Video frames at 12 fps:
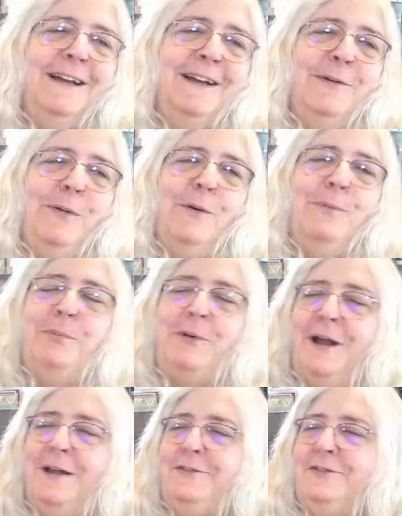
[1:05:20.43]
quote
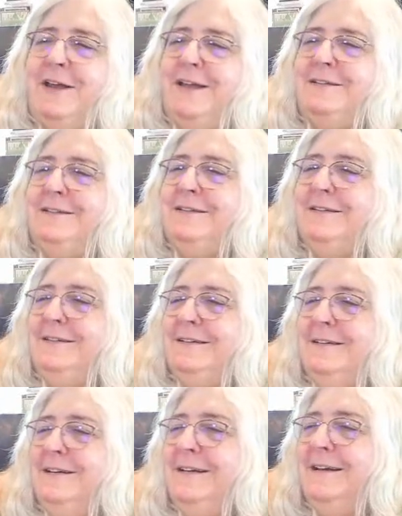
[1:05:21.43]
Bryce and
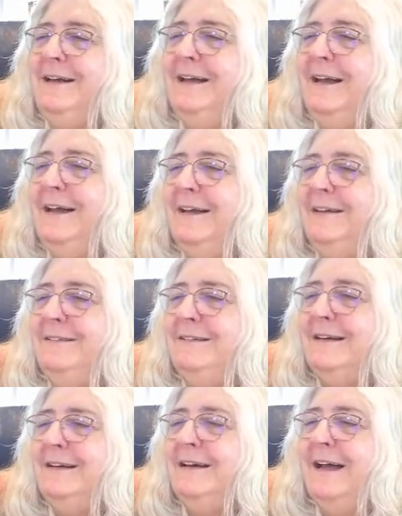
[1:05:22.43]

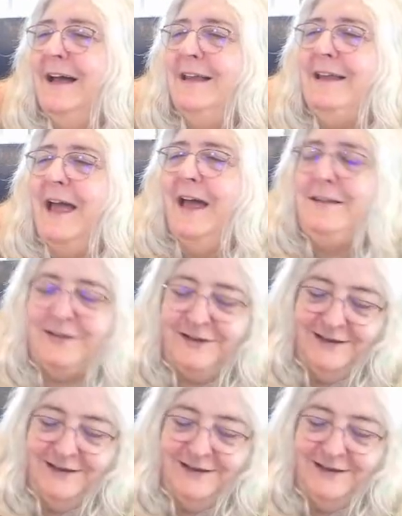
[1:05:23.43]
Annette.